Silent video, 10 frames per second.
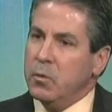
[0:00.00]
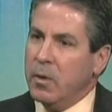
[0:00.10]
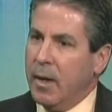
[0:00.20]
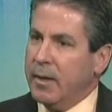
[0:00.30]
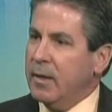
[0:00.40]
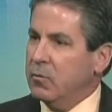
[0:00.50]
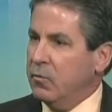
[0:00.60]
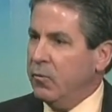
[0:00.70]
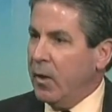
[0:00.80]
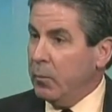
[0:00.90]
who do not have
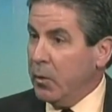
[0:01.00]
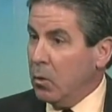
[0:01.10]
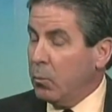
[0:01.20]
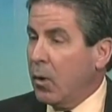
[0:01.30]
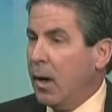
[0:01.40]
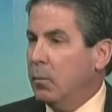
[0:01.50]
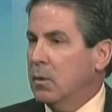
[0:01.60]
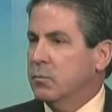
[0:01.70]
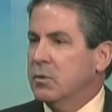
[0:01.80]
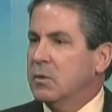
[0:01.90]
developmental
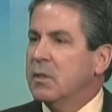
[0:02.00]
problems